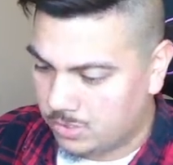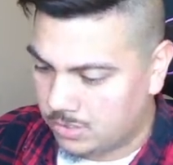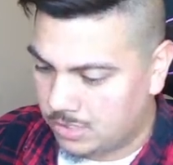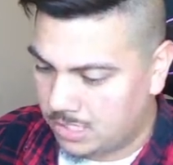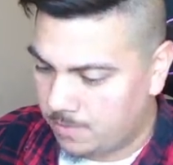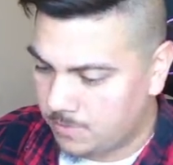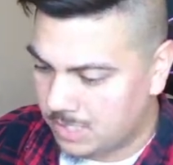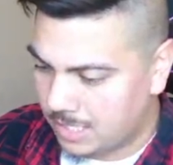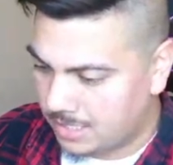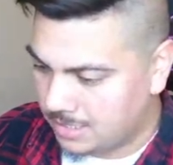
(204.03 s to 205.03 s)

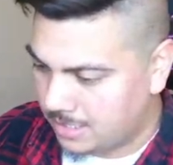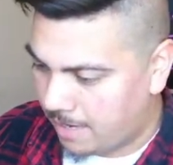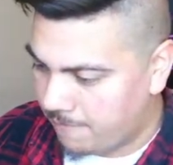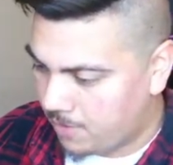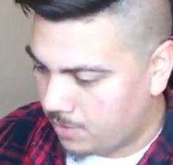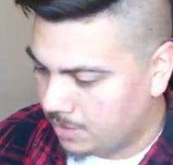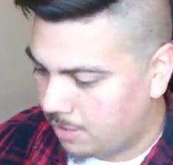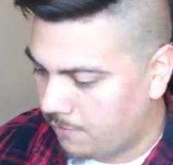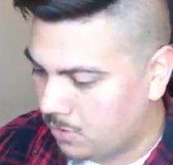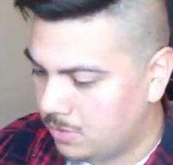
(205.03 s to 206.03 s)
seems like it's not very
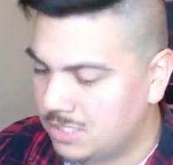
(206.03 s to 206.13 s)
difficult.